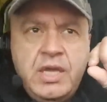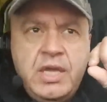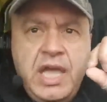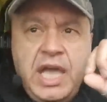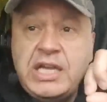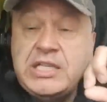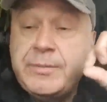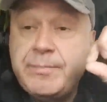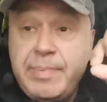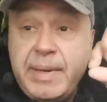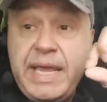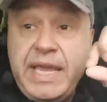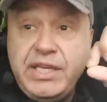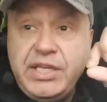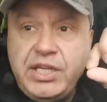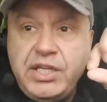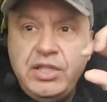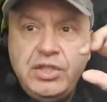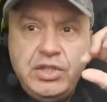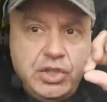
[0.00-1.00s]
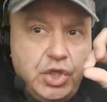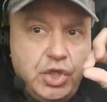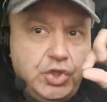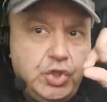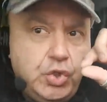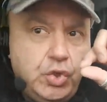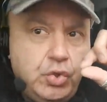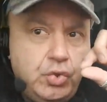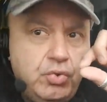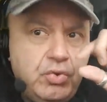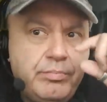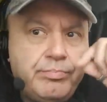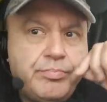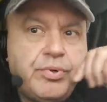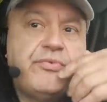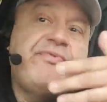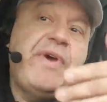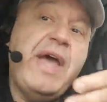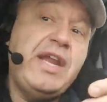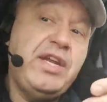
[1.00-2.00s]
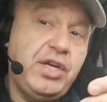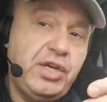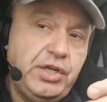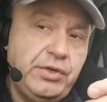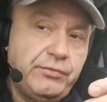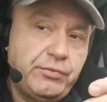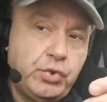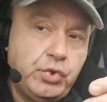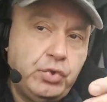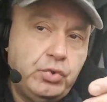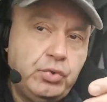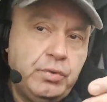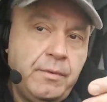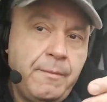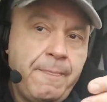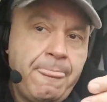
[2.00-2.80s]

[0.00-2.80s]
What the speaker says: explaining the new profanity rule.